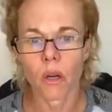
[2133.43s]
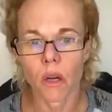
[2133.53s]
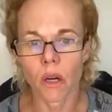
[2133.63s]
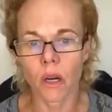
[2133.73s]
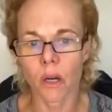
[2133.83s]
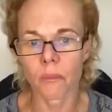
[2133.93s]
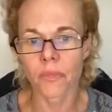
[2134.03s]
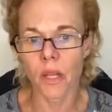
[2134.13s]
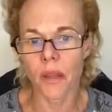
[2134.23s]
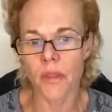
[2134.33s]

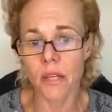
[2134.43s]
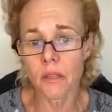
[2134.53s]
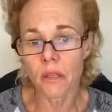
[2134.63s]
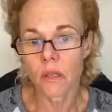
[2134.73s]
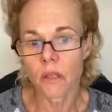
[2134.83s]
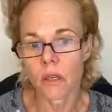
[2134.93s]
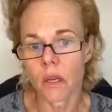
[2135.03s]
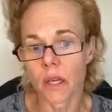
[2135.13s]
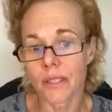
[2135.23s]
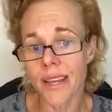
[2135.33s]
And then
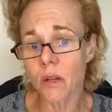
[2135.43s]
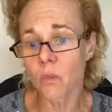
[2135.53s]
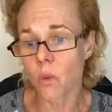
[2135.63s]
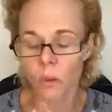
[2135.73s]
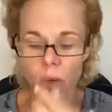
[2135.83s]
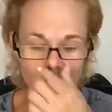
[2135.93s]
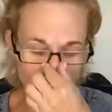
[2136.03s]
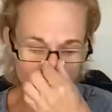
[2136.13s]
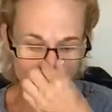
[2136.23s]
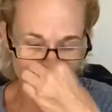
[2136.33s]
again, where
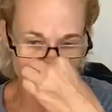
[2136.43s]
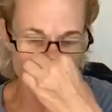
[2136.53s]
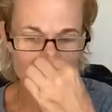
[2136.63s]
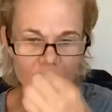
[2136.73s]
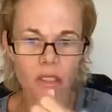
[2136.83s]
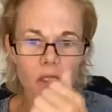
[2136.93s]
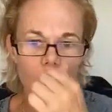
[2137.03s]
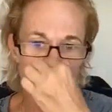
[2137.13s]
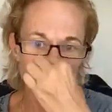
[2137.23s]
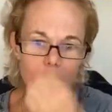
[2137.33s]
we,
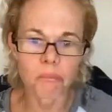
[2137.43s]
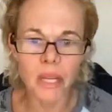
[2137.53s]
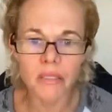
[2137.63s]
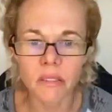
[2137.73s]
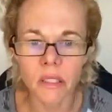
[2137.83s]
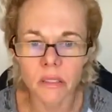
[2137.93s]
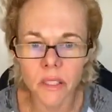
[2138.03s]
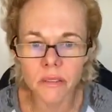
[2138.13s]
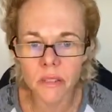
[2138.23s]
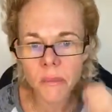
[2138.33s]
Bessie,
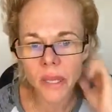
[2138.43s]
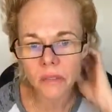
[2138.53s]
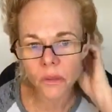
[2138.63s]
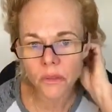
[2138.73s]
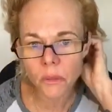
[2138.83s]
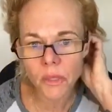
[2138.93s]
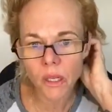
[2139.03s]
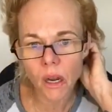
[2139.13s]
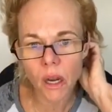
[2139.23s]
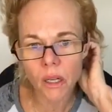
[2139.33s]
Lisa, may I tell you
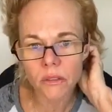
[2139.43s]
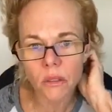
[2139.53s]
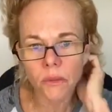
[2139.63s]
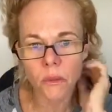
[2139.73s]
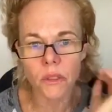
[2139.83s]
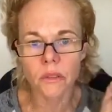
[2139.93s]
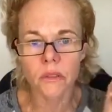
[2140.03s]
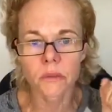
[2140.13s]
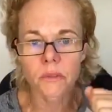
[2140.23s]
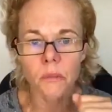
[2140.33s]
something? I suffer
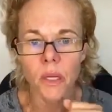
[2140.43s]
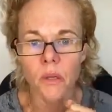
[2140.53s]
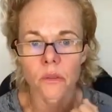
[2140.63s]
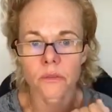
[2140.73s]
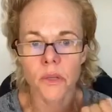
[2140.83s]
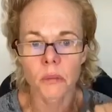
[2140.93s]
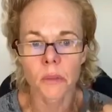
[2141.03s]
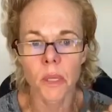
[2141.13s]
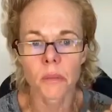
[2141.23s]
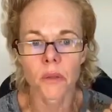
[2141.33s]
racism from my own
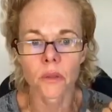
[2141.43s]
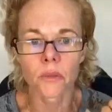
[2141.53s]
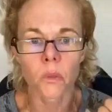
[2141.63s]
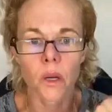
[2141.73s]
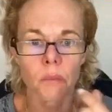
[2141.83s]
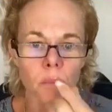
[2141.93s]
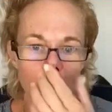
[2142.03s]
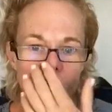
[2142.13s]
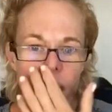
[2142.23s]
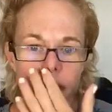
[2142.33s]
family. My mother is white,
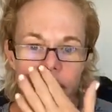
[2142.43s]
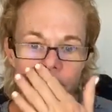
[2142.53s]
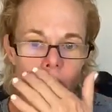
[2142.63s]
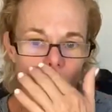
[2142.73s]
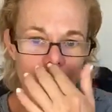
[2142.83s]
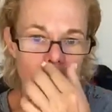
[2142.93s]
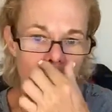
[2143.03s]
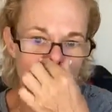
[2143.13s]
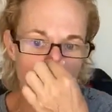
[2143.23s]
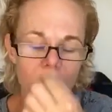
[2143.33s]
but my dad was
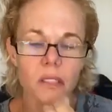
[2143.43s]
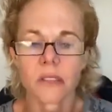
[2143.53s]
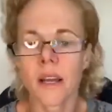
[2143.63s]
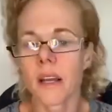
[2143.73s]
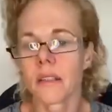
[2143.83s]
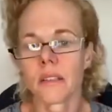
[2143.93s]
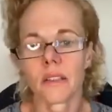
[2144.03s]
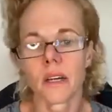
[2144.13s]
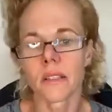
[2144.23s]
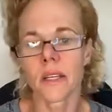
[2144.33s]
black. Yeah,
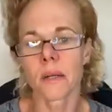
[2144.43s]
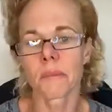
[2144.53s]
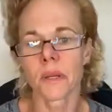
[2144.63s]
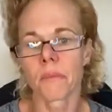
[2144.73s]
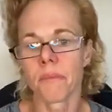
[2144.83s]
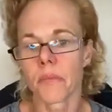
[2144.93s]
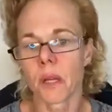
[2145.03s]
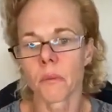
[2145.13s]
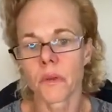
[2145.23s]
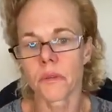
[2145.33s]
I get it, babe.
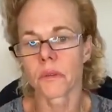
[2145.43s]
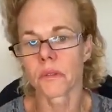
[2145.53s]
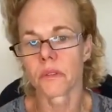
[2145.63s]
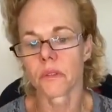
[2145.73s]
I'm with you.